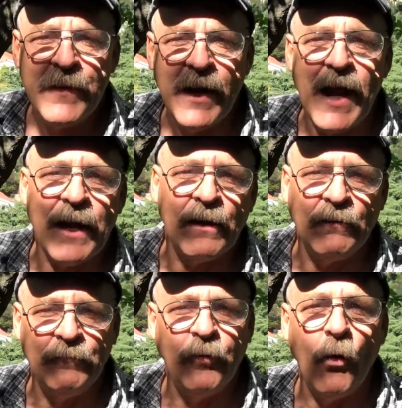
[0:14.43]
They like
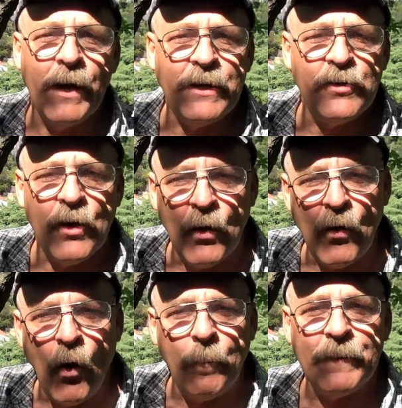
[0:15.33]
voids, you know,
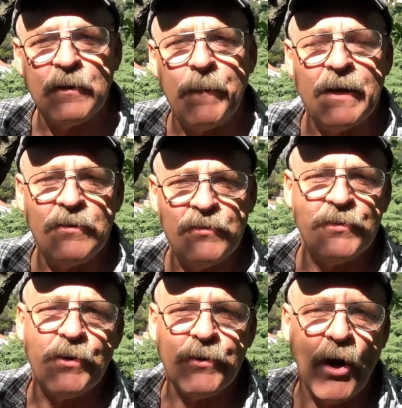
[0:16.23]
open spaces
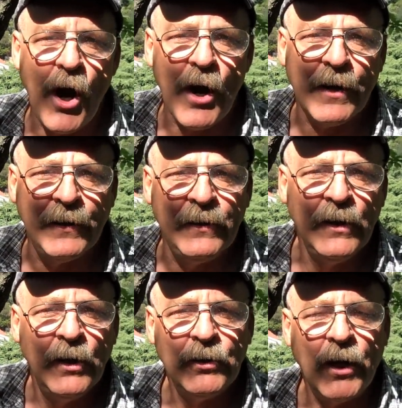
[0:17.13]
that are dark and
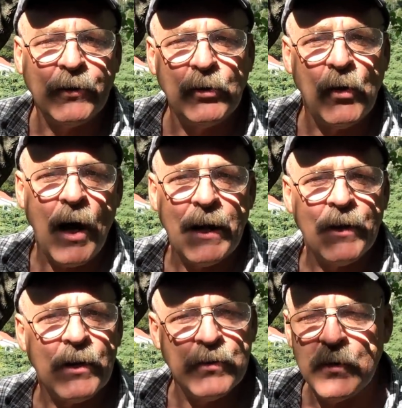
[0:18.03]
not too hot,
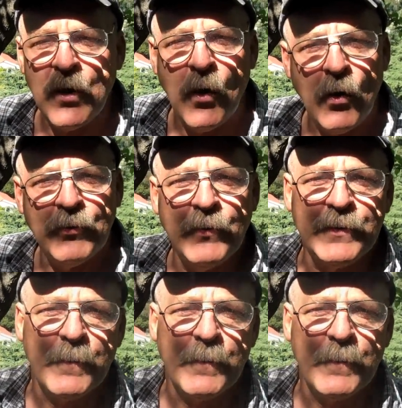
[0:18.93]
not too cold, so it's